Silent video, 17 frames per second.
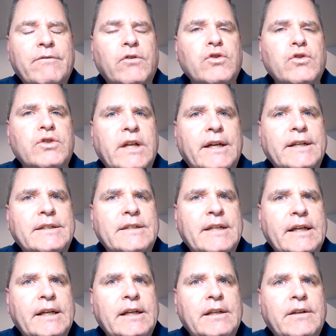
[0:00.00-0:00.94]
verse
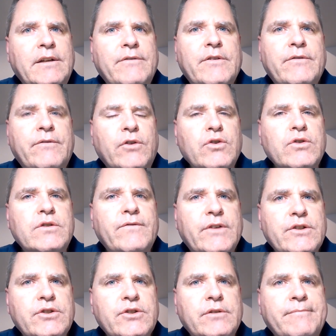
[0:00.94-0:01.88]
19 of the first
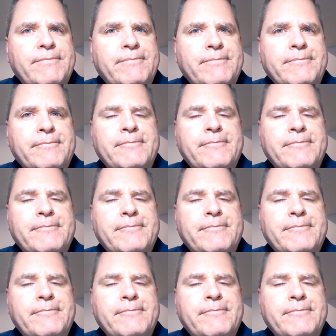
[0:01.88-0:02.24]
vision,